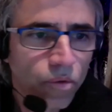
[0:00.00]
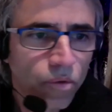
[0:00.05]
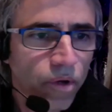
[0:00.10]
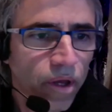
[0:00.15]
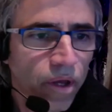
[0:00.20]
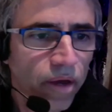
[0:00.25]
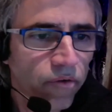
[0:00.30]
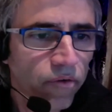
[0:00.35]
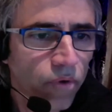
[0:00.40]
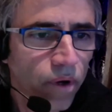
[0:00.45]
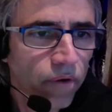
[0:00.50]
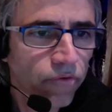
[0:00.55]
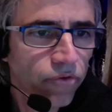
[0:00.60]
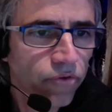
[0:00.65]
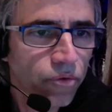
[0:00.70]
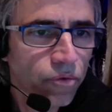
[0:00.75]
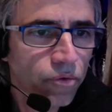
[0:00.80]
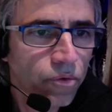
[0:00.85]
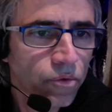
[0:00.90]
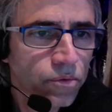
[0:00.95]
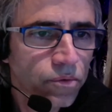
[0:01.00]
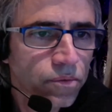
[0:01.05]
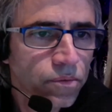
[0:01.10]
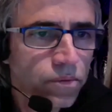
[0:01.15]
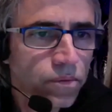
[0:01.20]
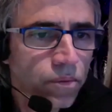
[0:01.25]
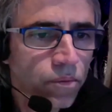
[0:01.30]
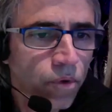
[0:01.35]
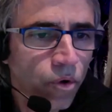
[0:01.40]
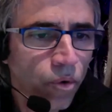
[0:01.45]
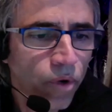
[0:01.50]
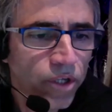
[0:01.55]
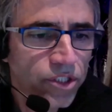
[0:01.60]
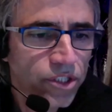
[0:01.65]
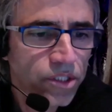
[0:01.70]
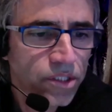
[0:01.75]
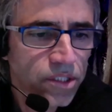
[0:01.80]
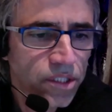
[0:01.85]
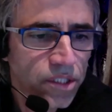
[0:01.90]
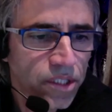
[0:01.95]
we have quite a few more
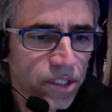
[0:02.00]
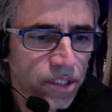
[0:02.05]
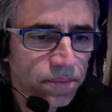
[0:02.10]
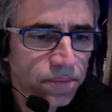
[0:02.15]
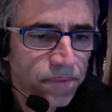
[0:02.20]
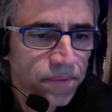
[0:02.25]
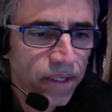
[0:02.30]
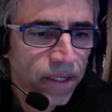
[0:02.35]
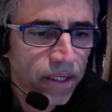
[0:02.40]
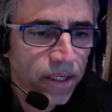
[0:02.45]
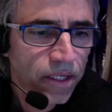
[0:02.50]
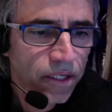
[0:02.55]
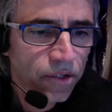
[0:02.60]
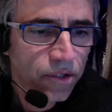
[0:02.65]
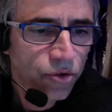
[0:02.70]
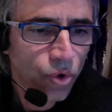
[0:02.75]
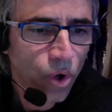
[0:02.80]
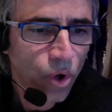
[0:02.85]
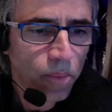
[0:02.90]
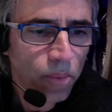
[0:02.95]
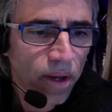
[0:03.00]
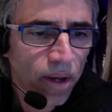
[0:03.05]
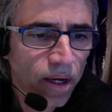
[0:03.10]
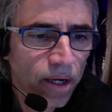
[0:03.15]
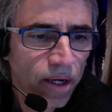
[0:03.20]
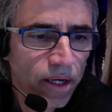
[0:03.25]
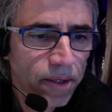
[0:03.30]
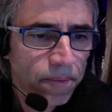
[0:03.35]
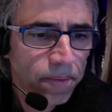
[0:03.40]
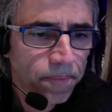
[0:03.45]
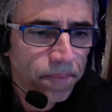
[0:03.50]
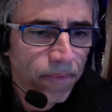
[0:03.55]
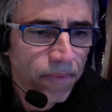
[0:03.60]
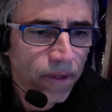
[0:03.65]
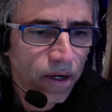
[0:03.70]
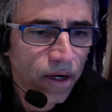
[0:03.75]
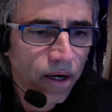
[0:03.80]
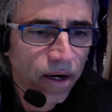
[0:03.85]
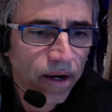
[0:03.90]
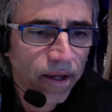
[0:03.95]
questions here. Do you apply
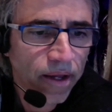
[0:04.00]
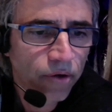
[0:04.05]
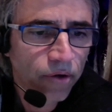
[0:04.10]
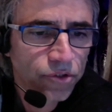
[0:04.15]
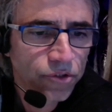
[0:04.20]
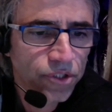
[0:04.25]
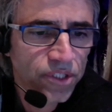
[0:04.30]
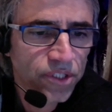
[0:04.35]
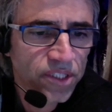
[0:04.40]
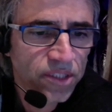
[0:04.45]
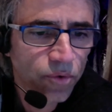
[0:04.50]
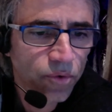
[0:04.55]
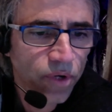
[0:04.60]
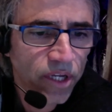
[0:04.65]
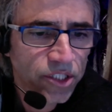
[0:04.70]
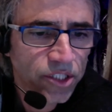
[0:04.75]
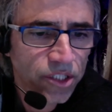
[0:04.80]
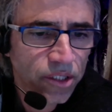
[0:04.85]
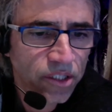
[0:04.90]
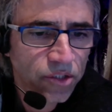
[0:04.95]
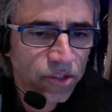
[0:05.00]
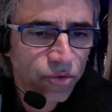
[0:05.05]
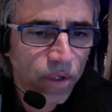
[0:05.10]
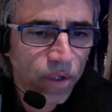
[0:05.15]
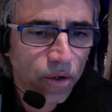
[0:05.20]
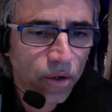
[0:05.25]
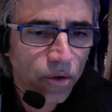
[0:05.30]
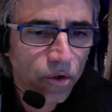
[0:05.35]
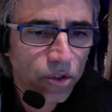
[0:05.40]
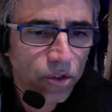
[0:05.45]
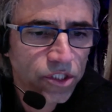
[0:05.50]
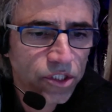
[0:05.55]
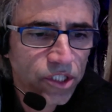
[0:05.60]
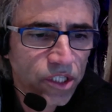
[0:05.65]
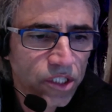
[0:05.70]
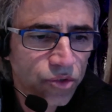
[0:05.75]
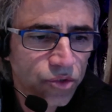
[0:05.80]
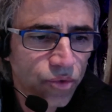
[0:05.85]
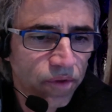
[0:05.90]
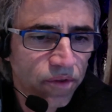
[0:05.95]
RL to the simulation as well, or
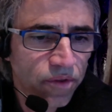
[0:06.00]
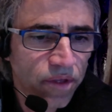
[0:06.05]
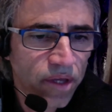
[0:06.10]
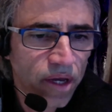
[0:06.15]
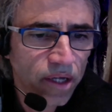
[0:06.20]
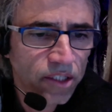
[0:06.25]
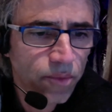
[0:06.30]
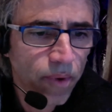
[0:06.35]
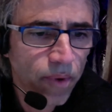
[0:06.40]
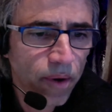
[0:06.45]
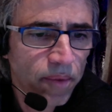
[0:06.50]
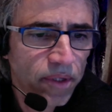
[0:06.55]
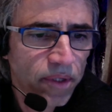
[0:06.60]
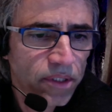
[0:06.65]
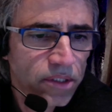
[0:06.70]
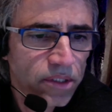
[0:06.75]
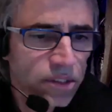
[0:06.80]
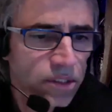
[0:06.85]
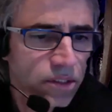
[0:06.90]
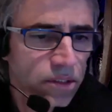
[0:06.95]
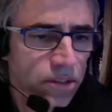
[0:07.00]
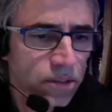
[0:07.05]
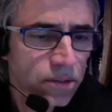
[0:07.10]
just with the experiments?